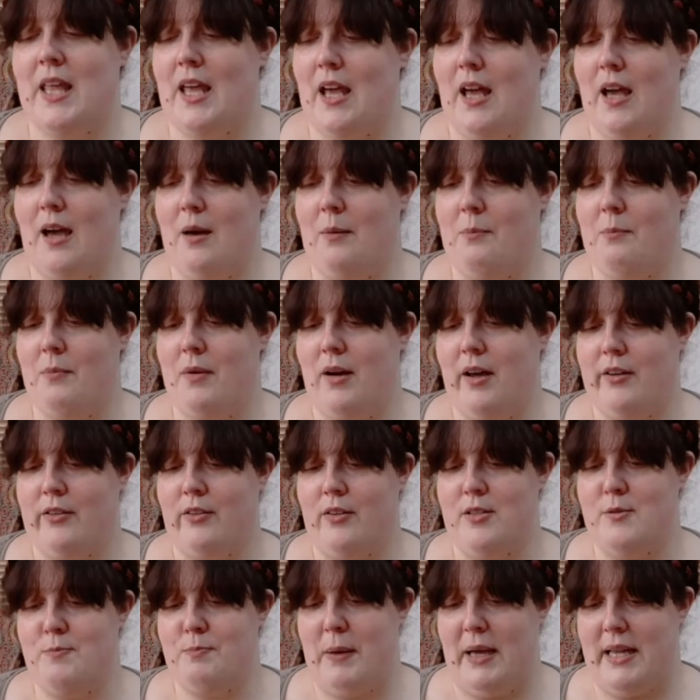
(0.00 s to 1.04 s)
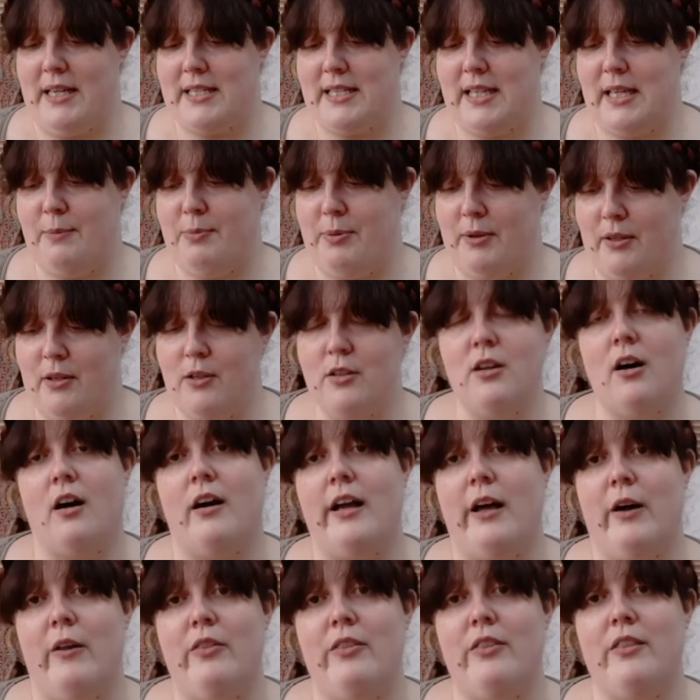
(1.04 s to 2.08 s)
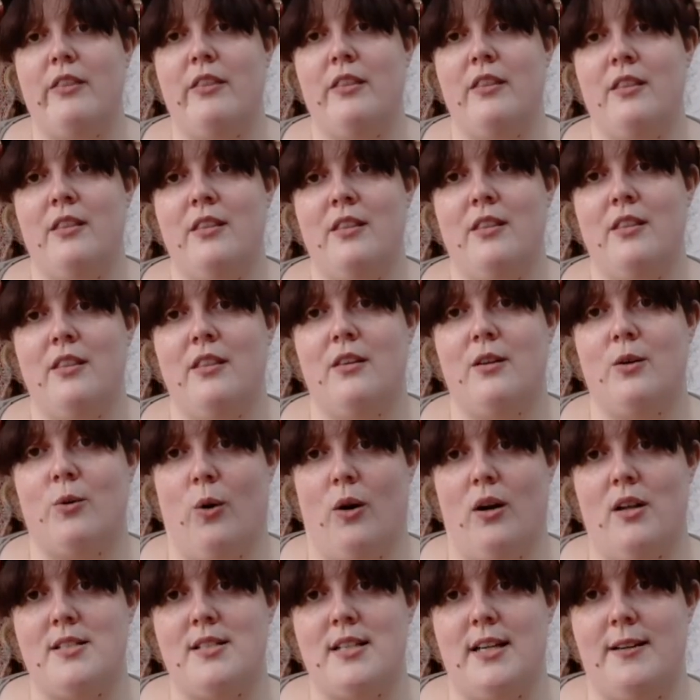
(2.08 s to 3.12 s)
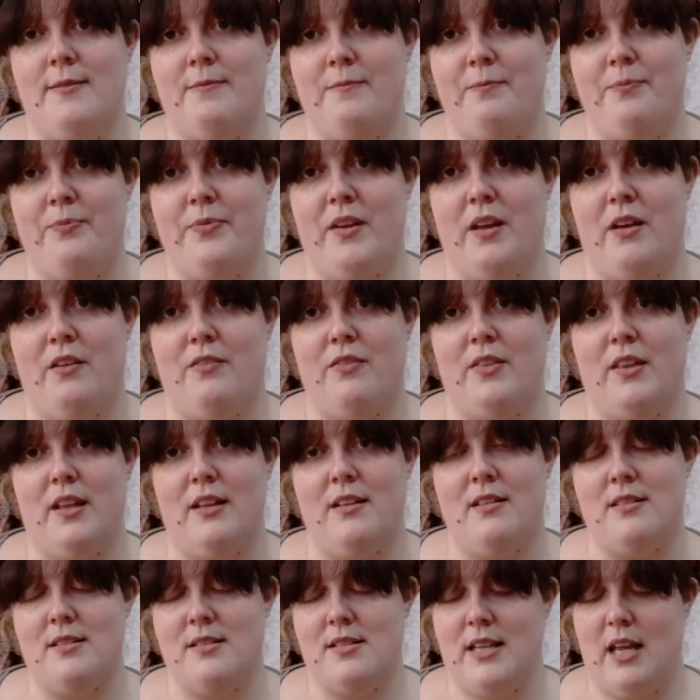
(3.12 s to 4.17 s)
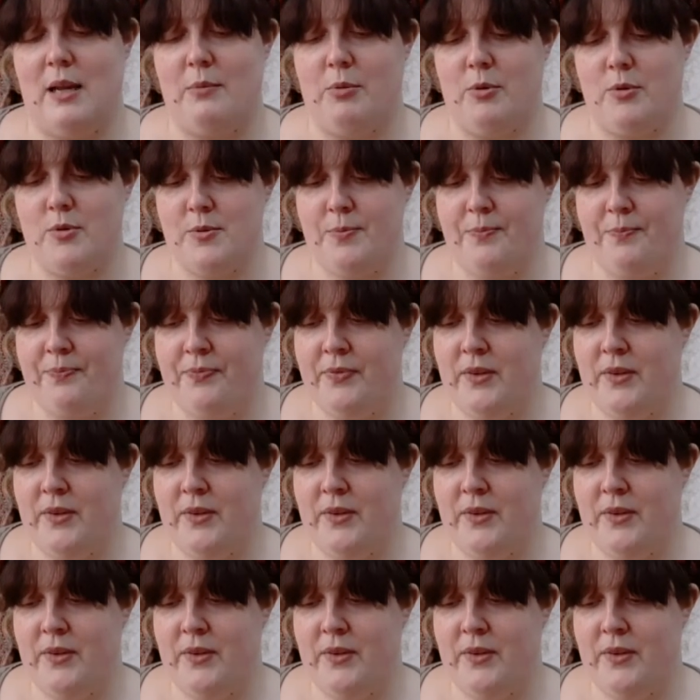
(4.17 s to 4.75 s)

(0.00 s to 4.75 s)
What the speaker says: I thought it's better to keep a good eye on the quality of the staples.